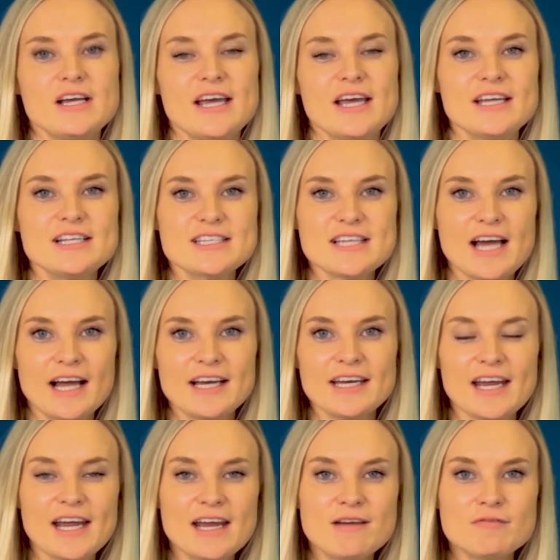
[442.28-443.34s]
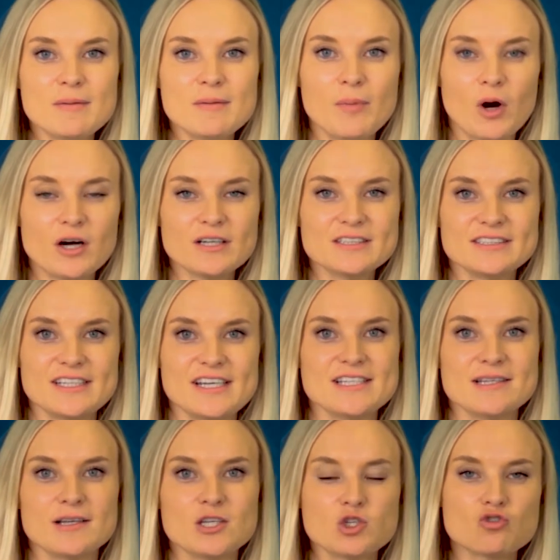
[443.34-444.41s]
Inside every box is
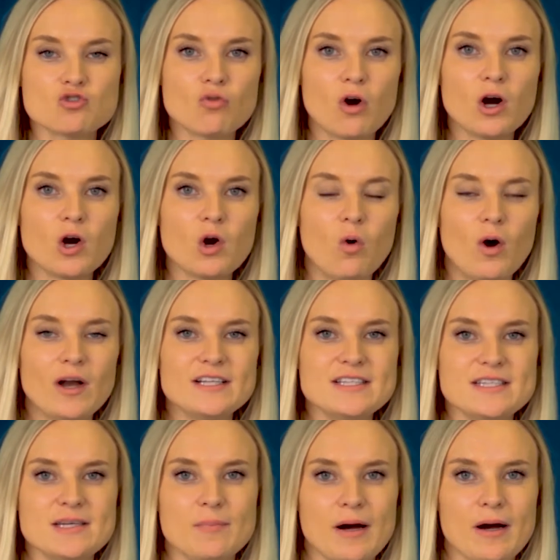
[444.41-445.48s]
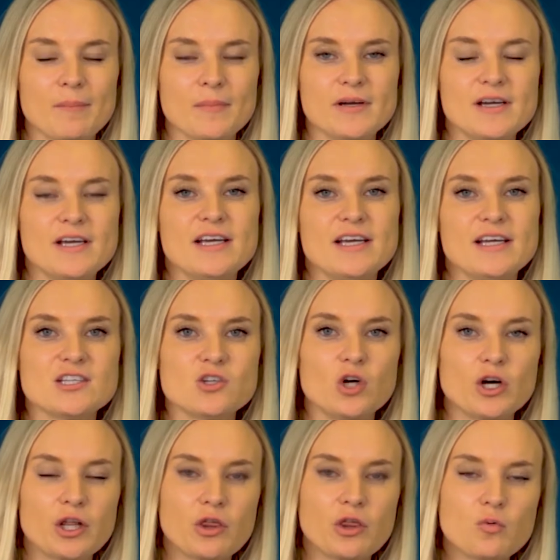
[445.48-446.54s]
a strong quality pump. It's got
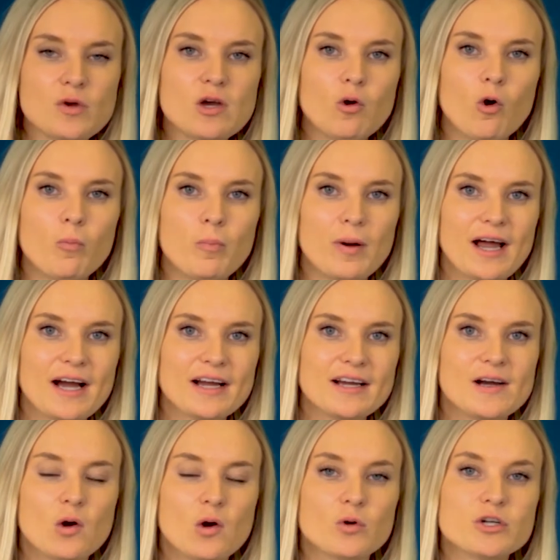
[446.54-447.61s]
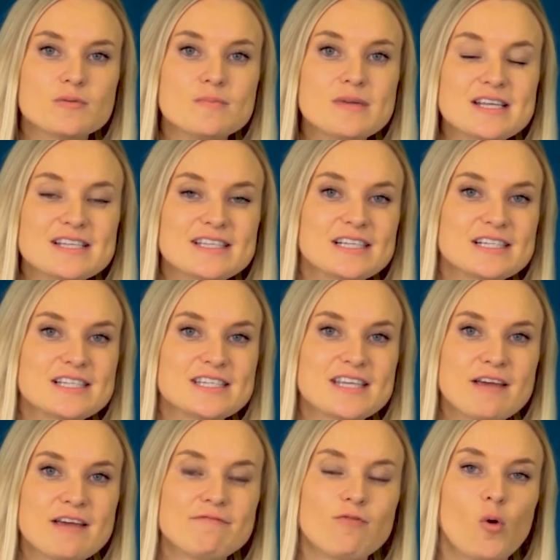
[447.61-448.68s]
a 3-core plug, which means that it's
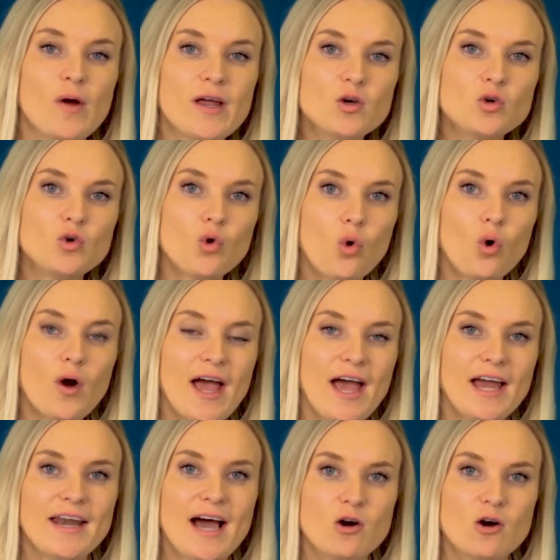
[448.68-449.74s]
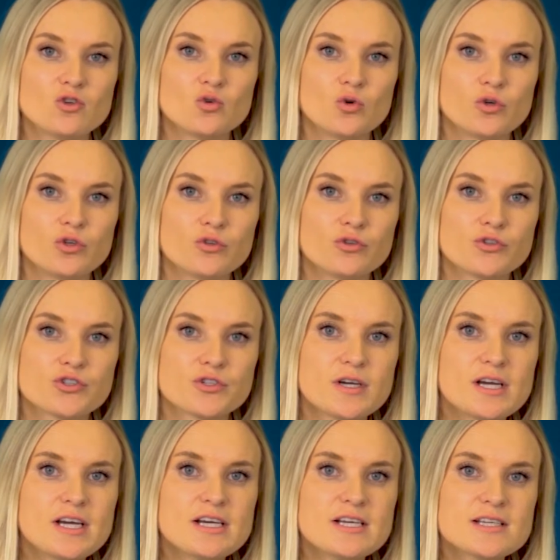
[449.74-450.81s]
safe for indoor and outdoor use.
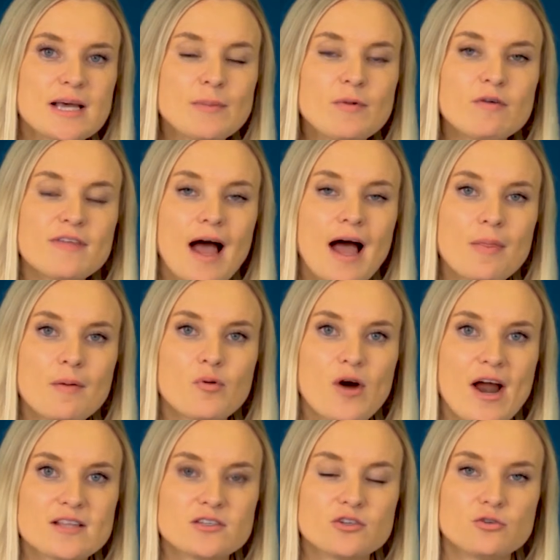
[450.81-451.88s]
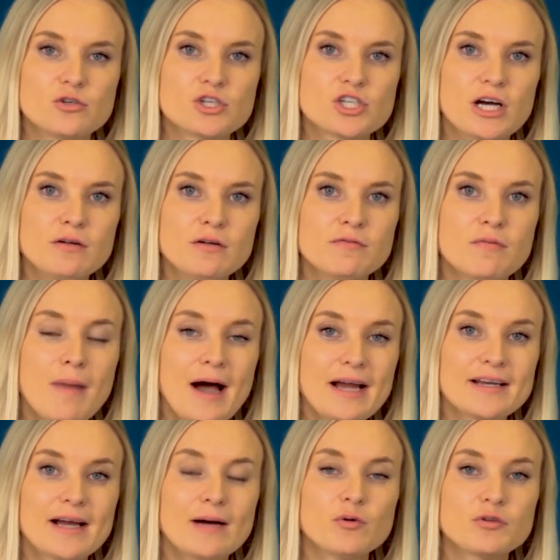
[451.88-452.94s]
Some of the other brands on your shelf might
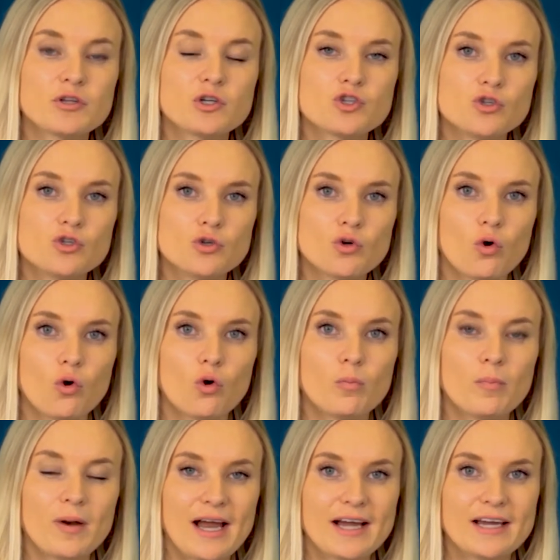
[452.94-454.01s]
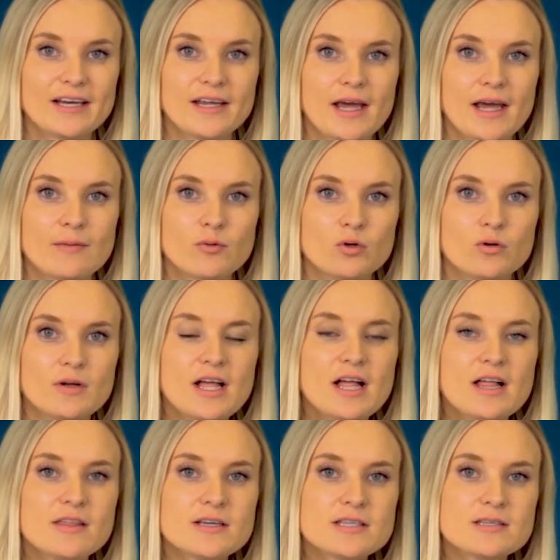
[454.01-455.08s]
come with a 2-core plug and cable.
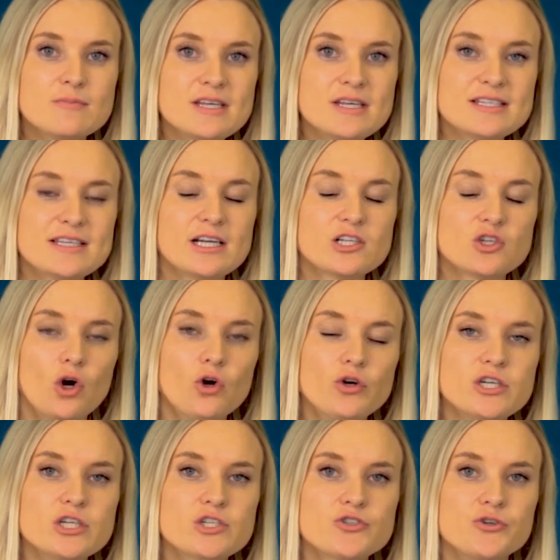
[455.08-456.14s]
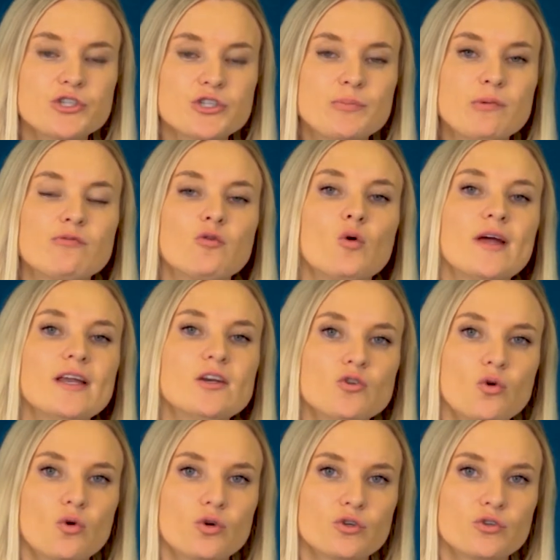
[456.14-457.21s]
This means that it's only suitable for
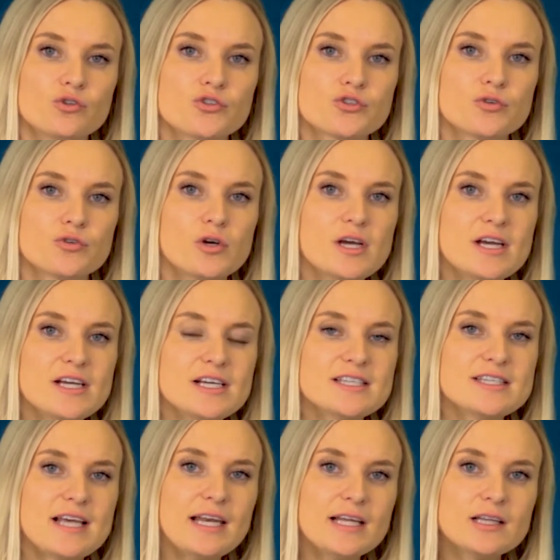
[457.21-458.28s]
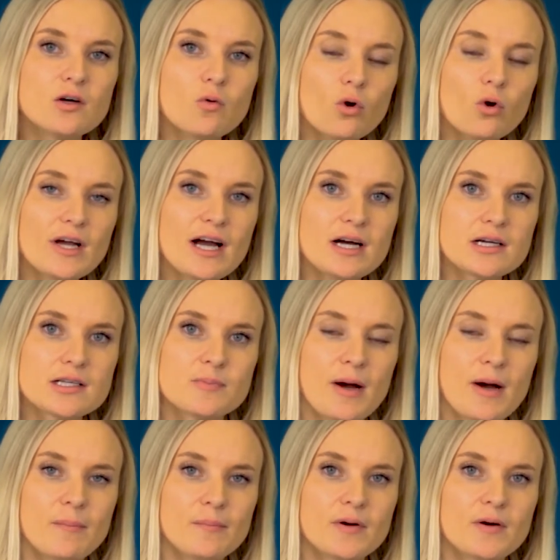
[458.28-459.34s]
indoor use. Selling the Waterhouse
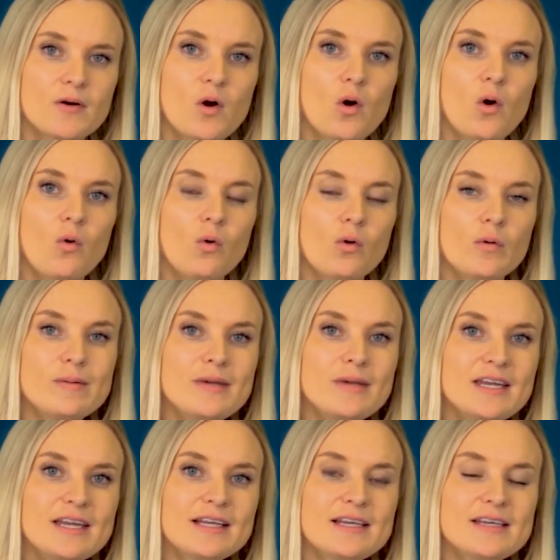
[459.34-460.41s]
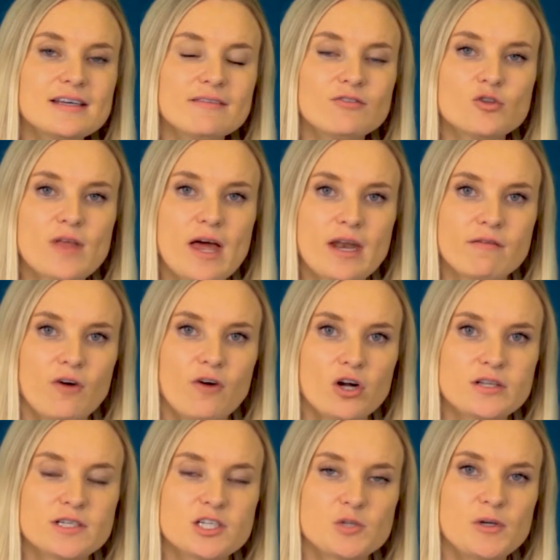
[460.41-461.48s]
pump will immediately give you that
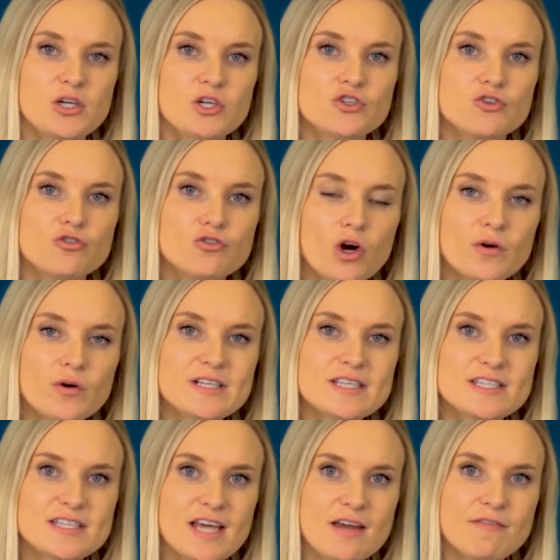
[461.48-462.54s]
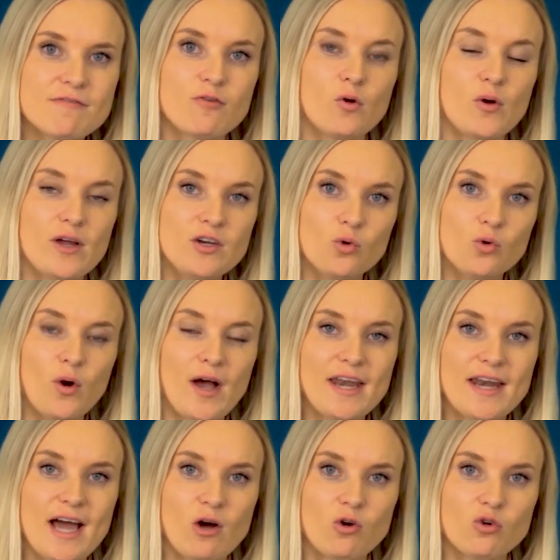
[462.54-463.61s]
advantage because you know it's safe for indoor and
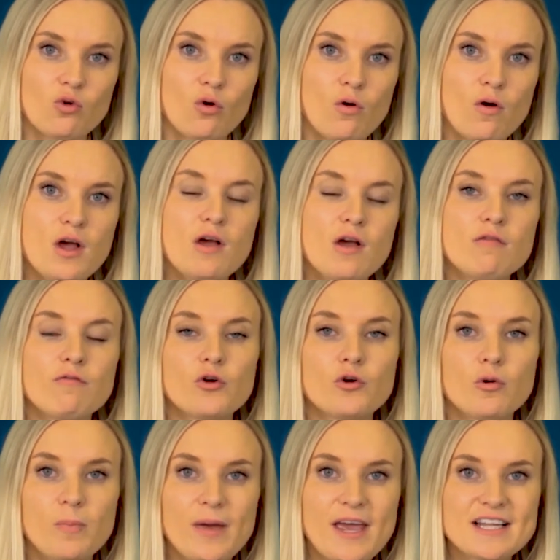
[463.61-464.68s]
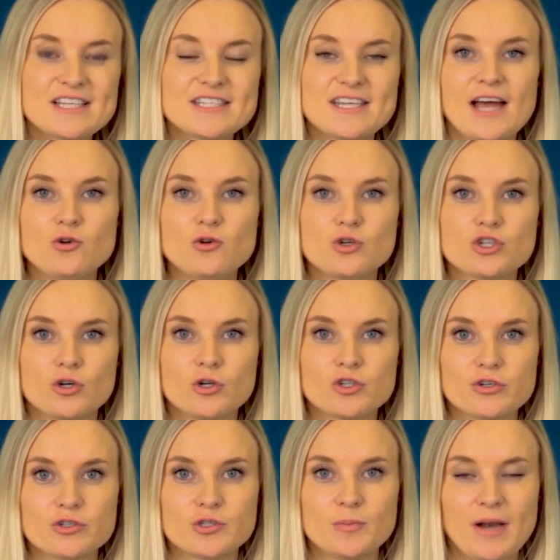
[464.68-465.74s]
outdoor for your pets and your
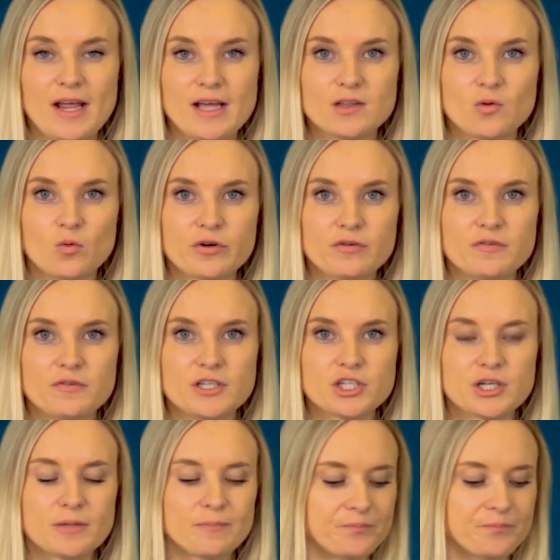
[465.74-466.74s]
children to play in the water feature.